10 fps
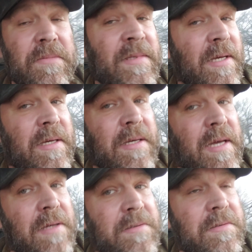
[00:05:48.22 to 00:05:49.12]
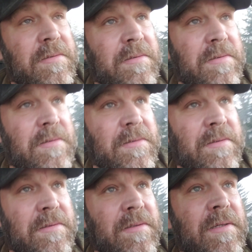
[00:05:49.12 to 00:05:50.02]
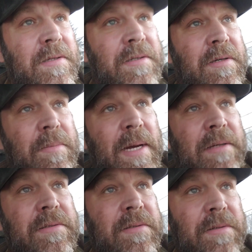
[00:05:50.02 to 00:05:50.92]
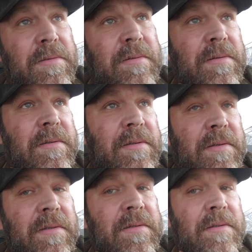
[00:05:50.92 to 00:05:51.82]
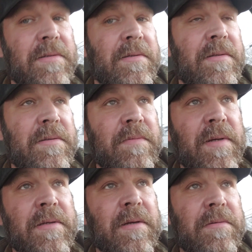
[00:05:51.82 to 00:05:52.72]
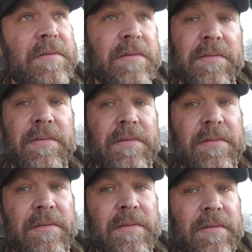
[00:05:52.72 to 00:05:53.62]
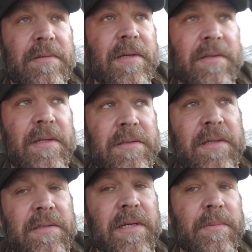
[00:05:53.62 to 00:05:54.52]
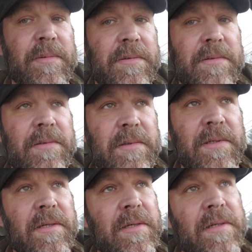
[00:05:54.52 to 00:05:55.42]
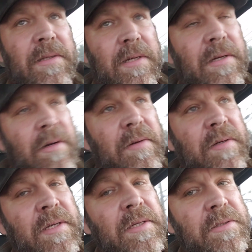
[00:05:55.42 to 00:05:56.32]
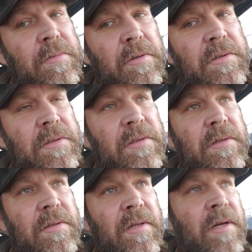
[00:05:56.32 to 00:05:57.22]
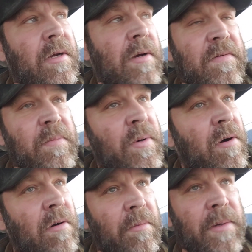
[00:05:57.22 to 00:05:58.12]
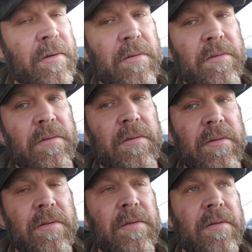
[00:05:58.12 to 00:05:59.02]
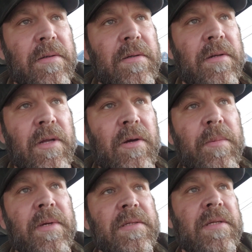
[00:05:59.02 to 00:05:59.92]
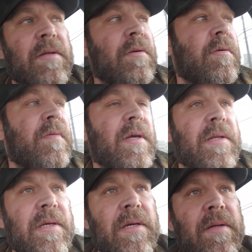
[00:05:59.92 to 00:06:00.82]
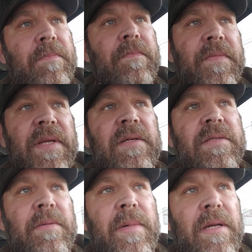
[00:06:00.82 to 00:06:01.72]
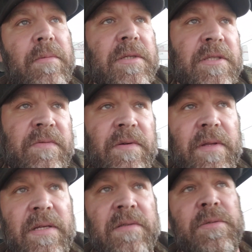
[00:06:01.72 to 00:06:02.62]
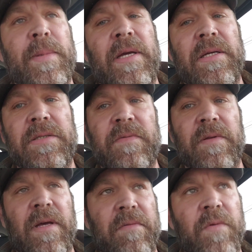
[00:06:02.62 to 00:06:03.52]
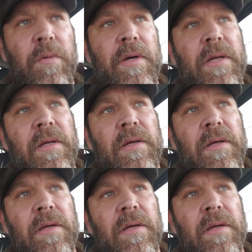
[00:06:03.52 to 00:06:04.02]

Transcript: Take a guess. Go back to the Redcoats as an example. They didn't go after King George. They didn't go after Parliament. No, because they knew if they did, somebody would just fill that space, fill that void,